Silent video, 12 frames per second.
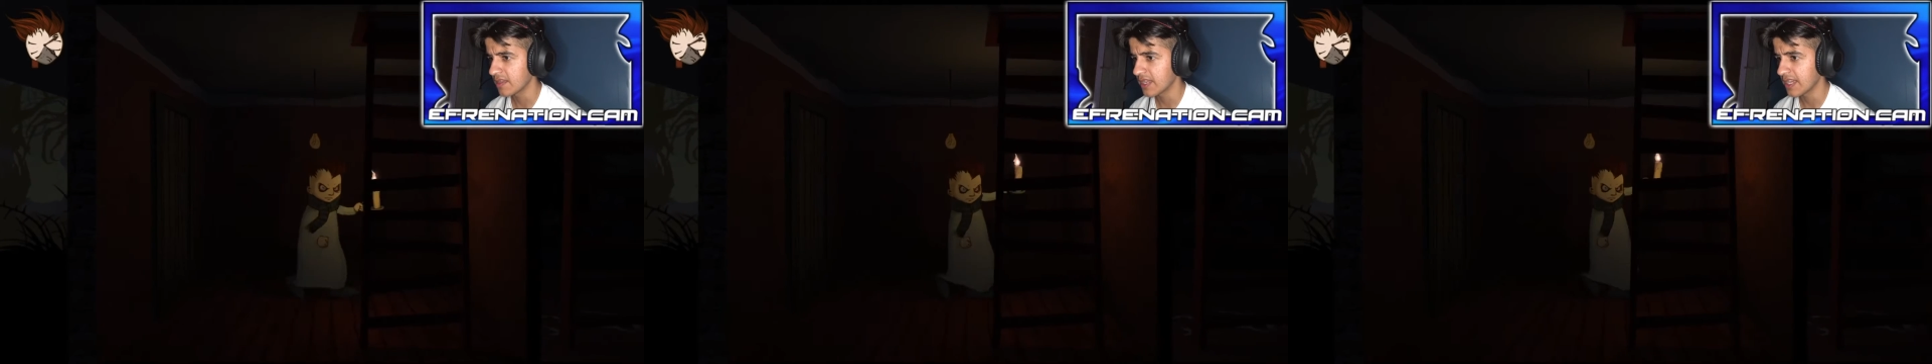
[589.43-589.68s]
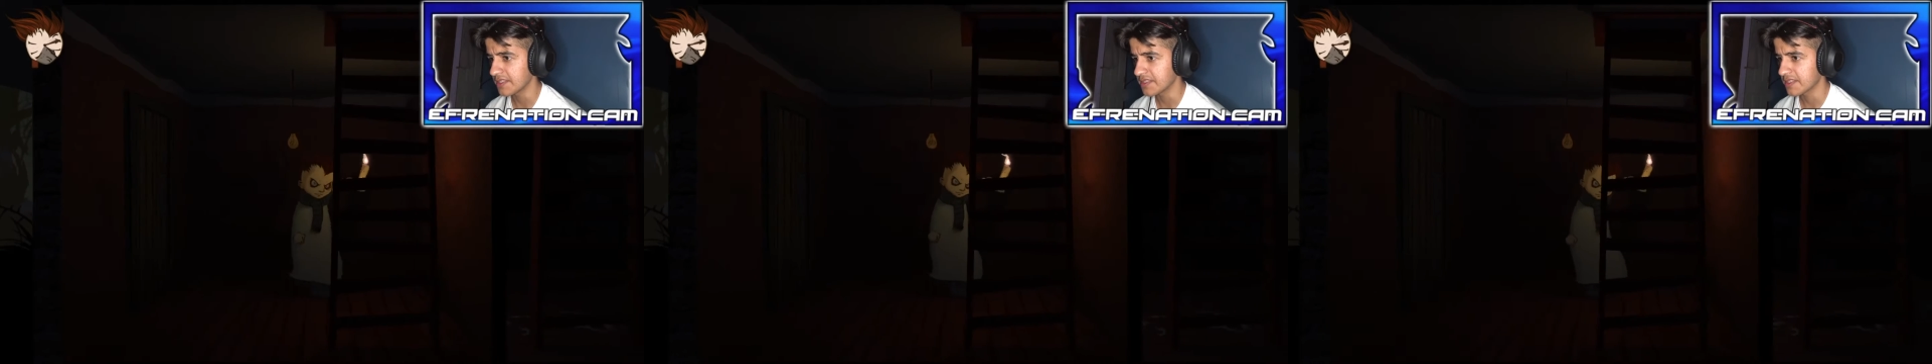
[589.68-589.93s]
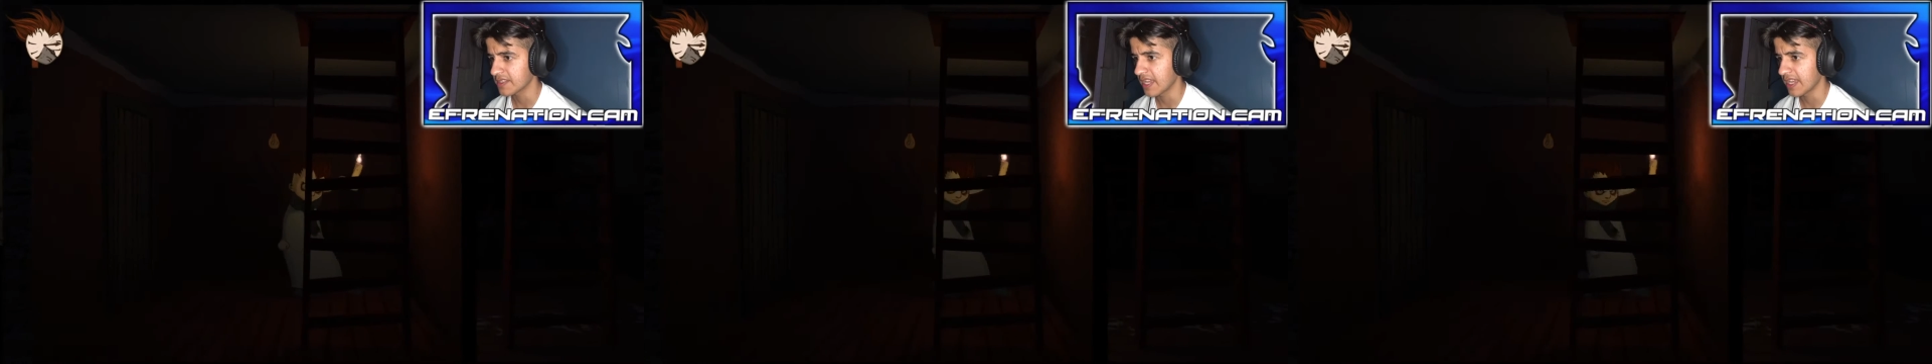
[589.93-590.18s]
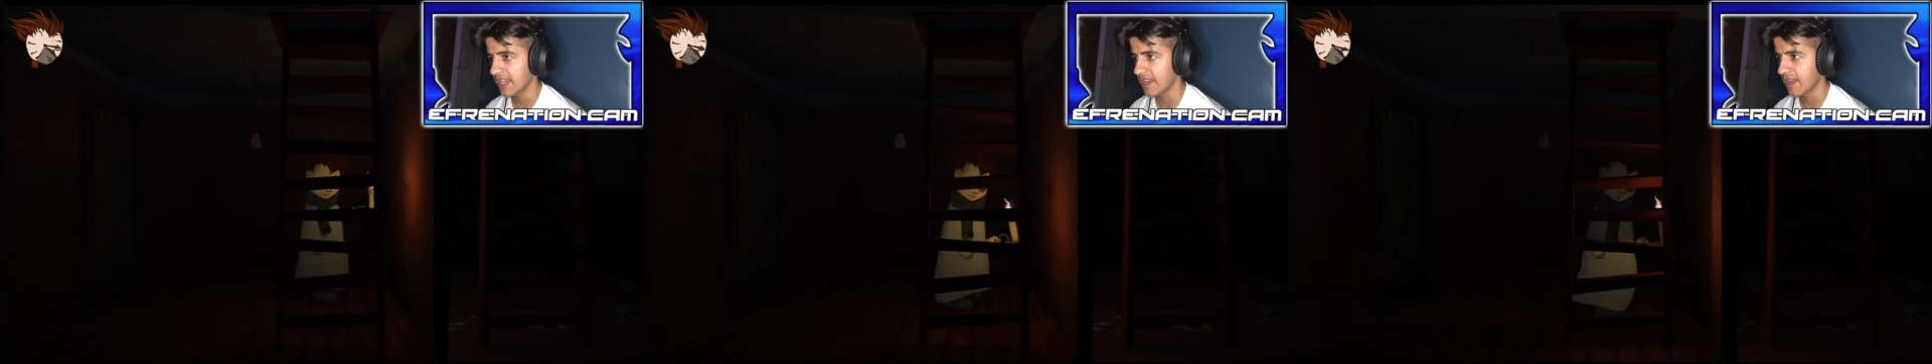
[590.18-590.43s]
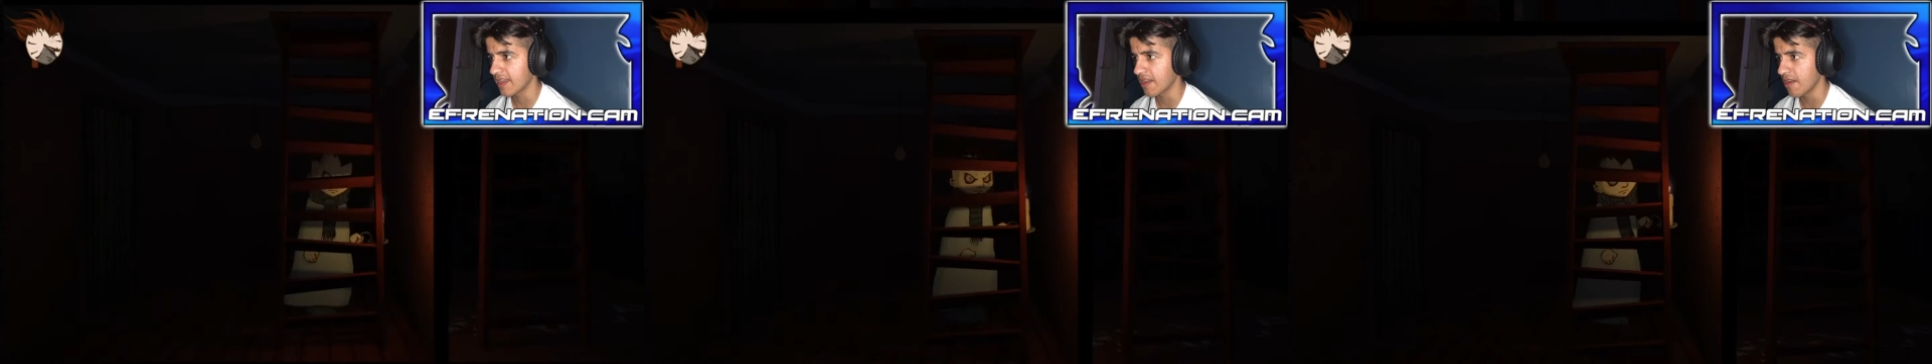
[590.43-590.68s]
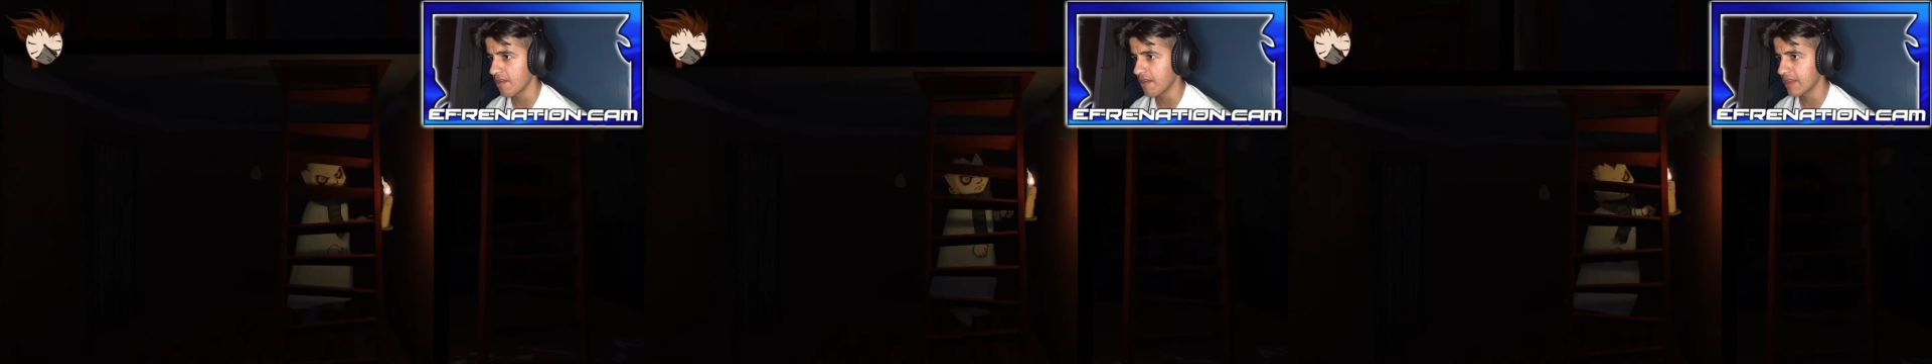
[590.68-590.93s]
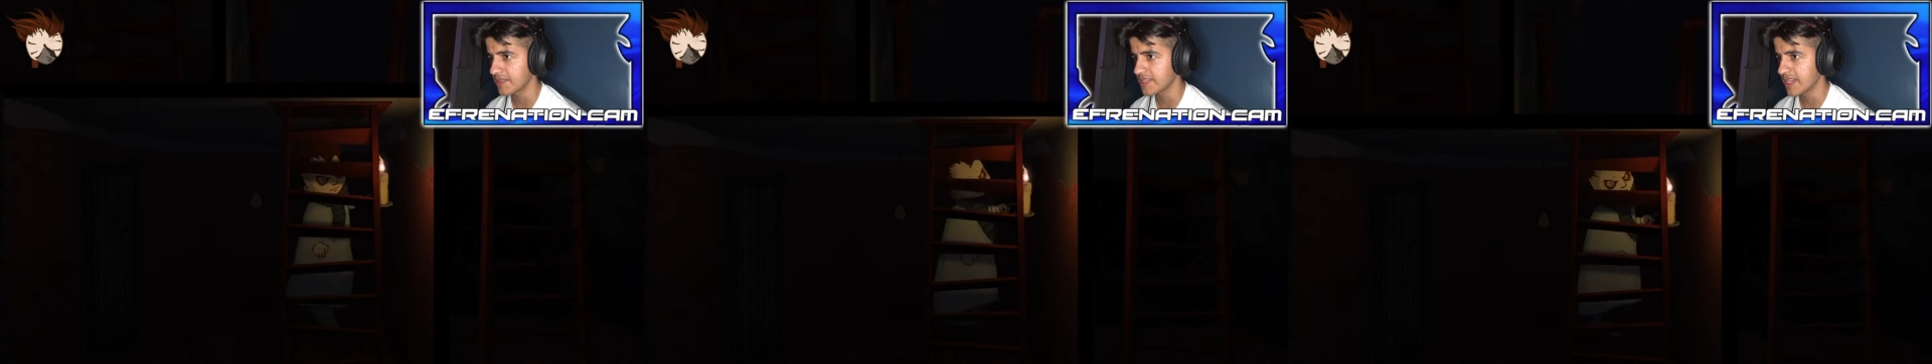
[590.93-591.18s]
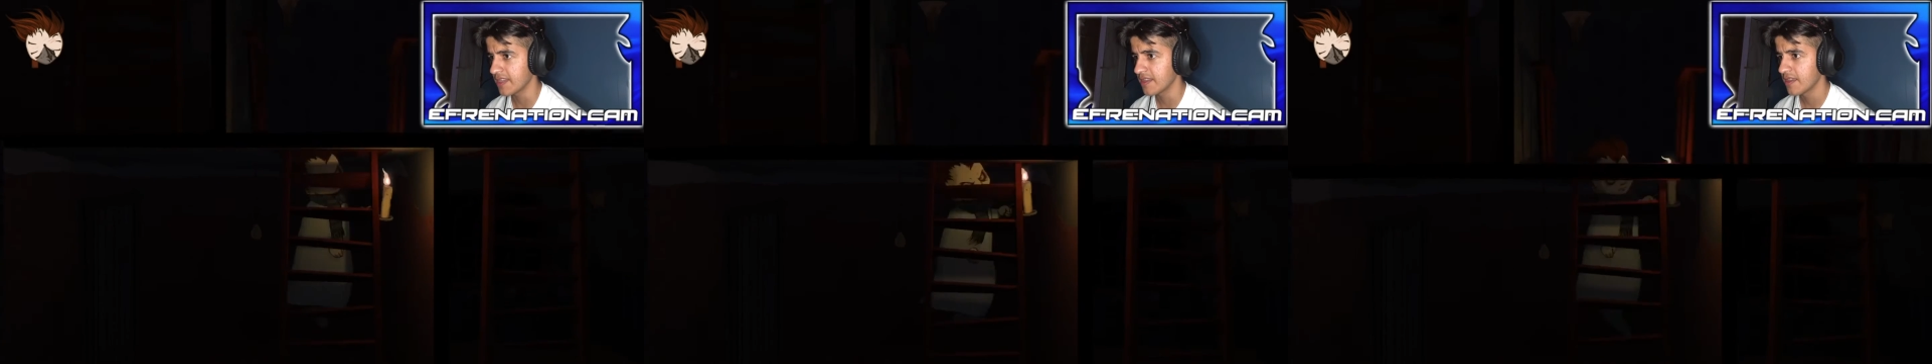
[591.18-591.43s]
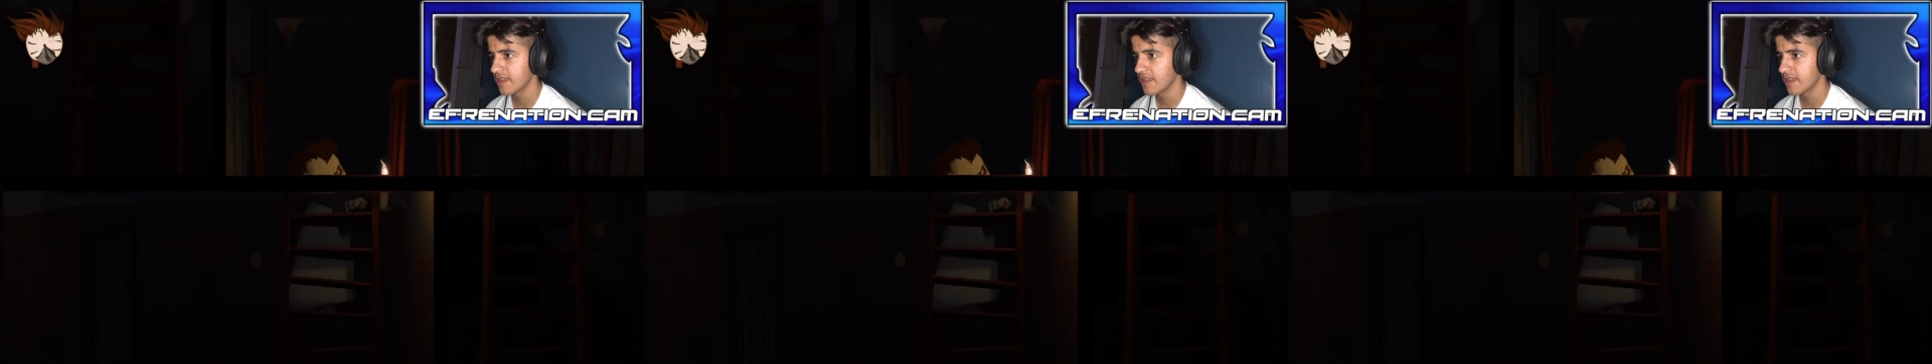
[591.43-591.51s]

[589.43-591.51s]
Nice. I cannot go outside.